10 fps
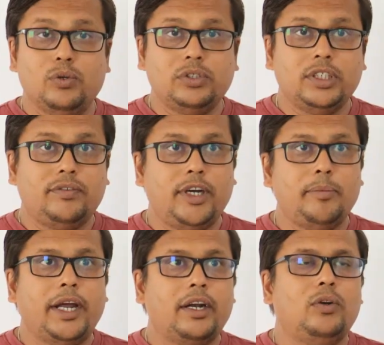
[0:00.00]
Use this
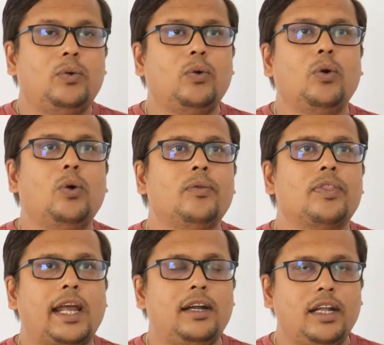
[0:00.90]
feedback to grow
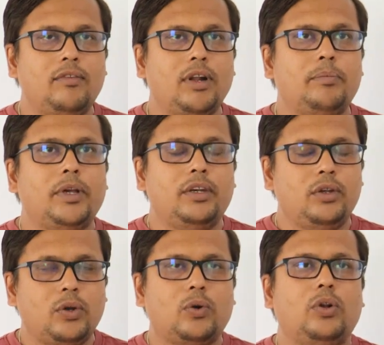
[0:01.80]
and develop in
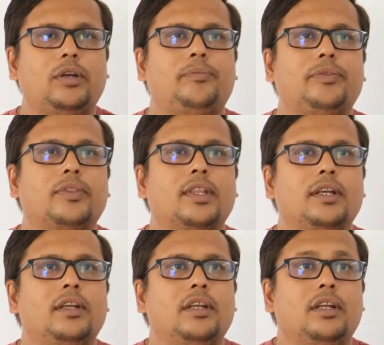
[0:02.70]
your role.
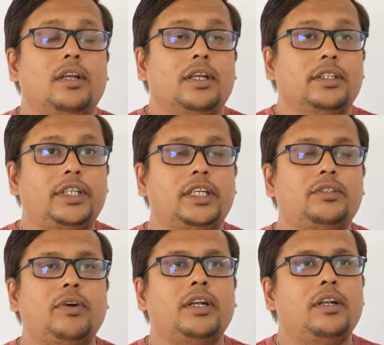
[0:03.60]

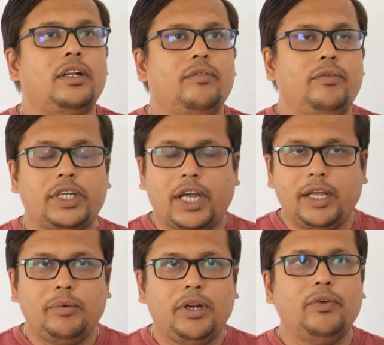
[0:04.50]
Sixth one, which
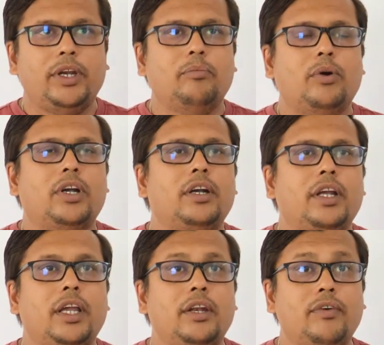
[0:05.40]
I believe very
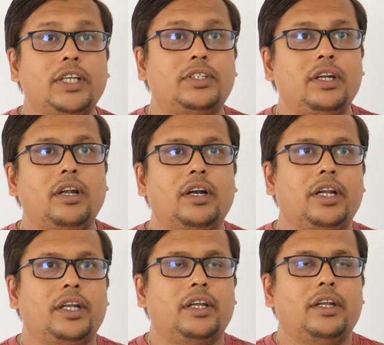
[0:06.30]
important, invest in
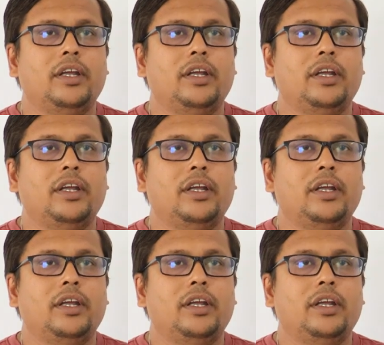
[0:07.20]
learning.